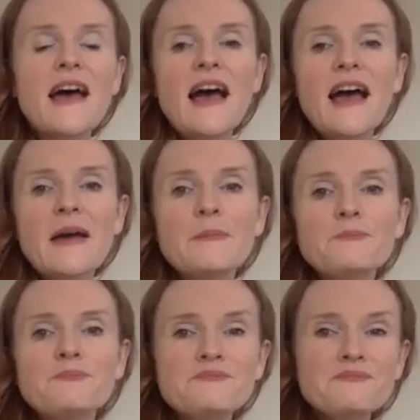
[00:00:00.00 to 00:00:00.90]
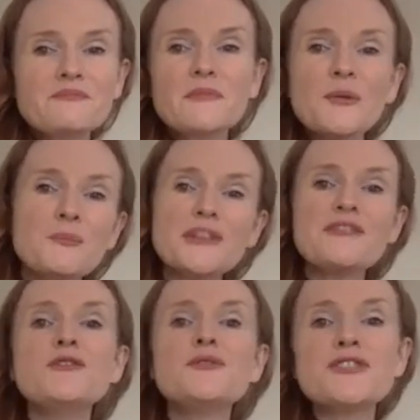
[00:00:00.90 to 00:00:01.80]
Um, but
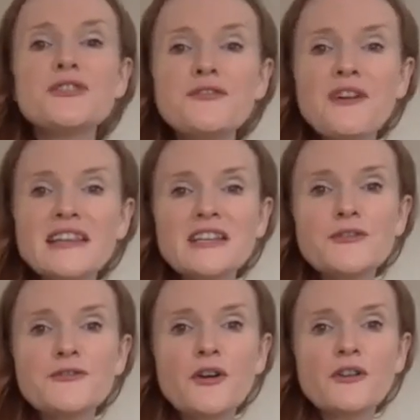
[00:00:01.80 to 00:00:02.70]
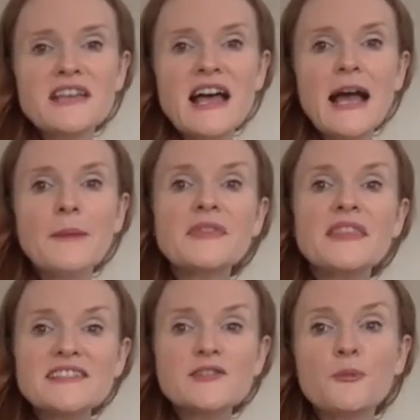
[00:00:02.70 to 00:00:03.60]
if you do find that you've got time,
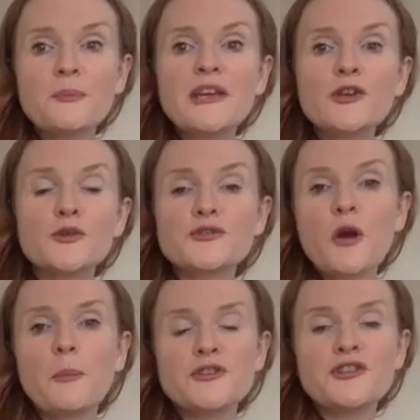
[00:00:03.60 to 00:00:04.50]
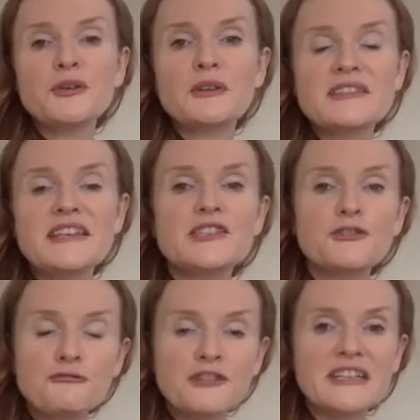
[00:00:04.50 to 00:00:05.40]
this could be a good opportunity
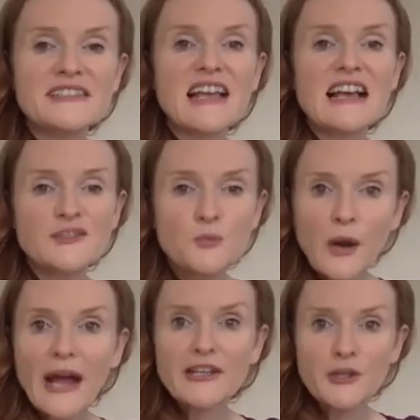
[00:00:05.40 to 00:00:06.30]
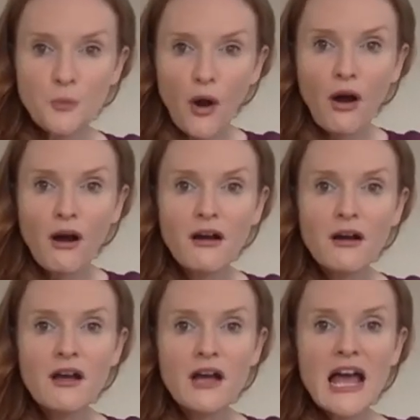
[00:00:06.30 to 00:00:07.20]
to reassess where you are
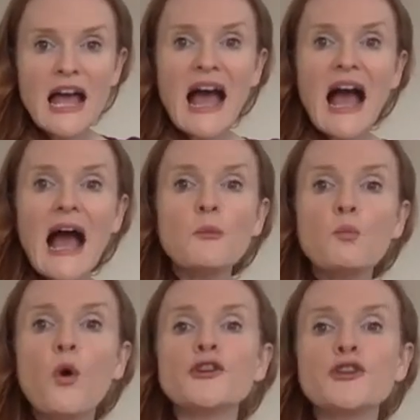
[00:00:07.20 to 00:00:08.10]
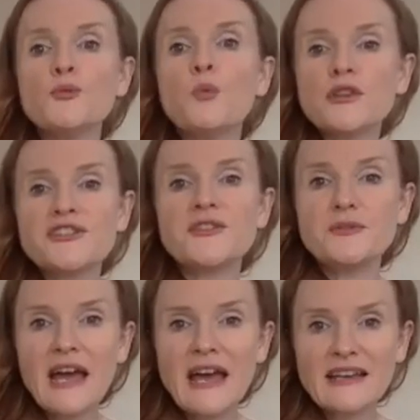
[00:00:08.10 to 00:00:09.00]
and what you want to
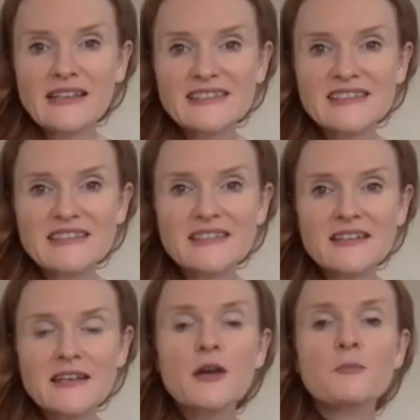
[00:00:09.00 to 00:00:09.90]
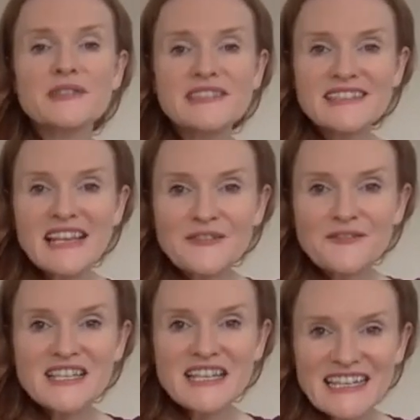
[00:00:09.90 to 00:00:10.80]
do next. But
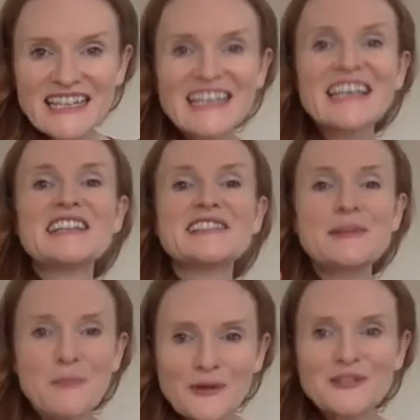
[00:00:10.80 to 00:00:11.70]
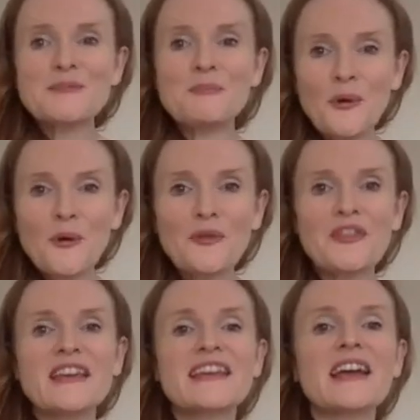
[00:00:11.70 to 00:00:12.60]
safety is the most important
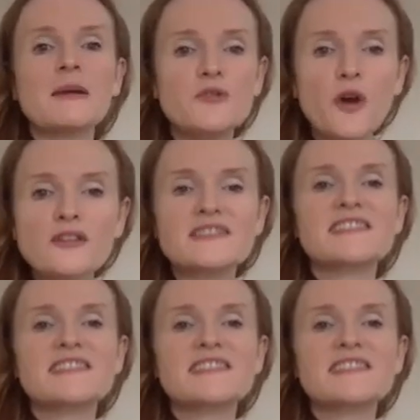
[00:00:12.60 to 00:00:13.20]
thing. I'm not